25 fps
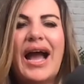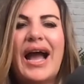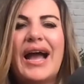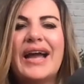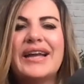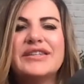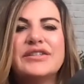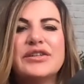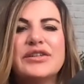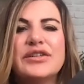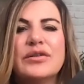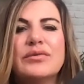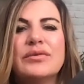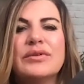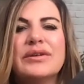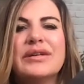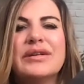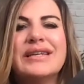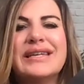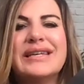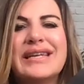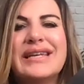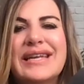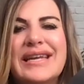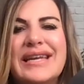I don't
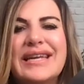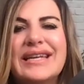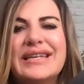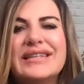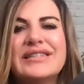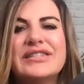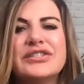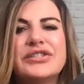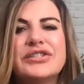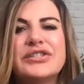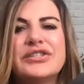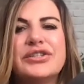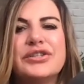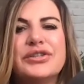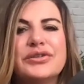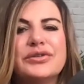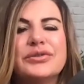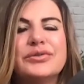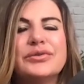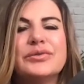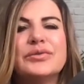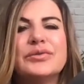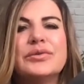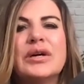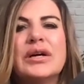need
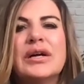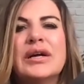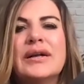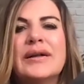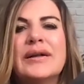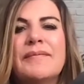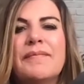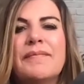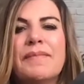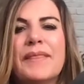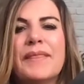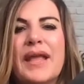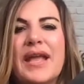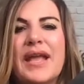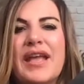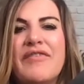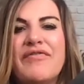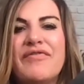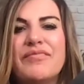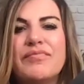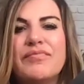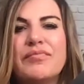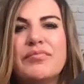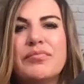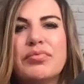to, if
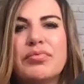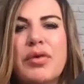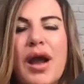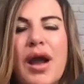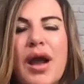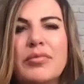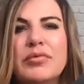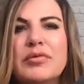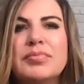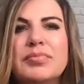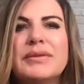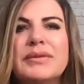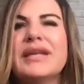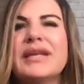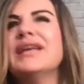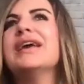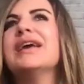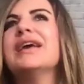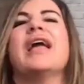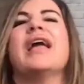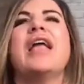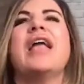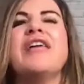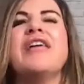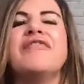
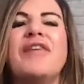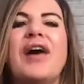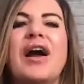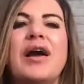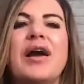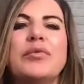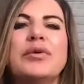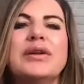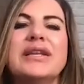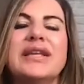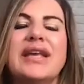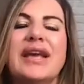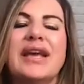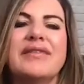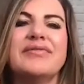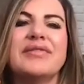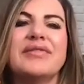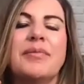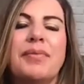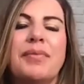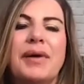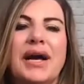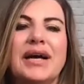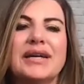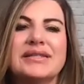probably if I would get
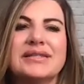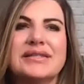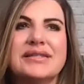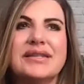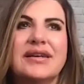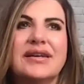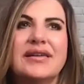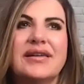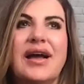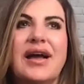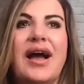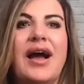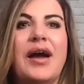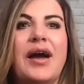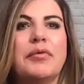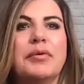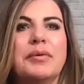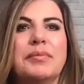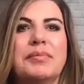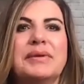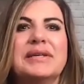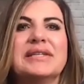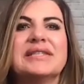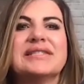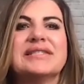the pasta, I
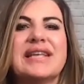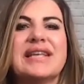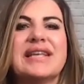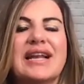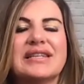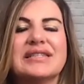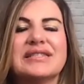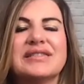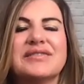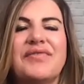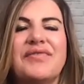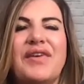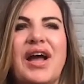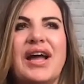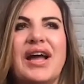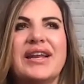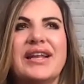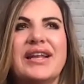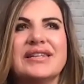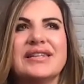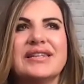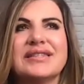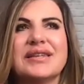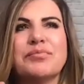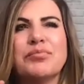would be satisfied
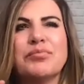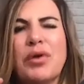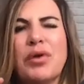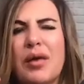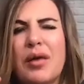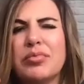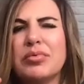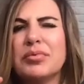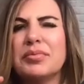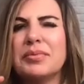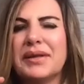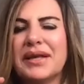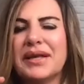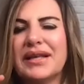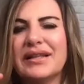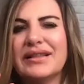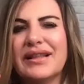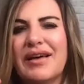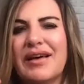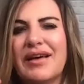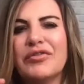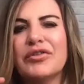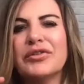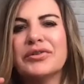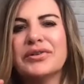as a probably a
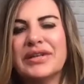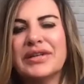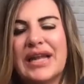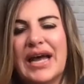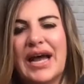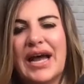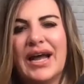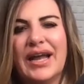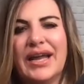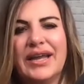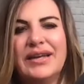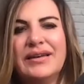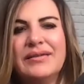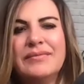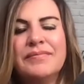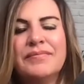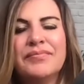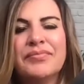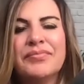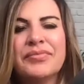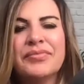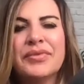level nine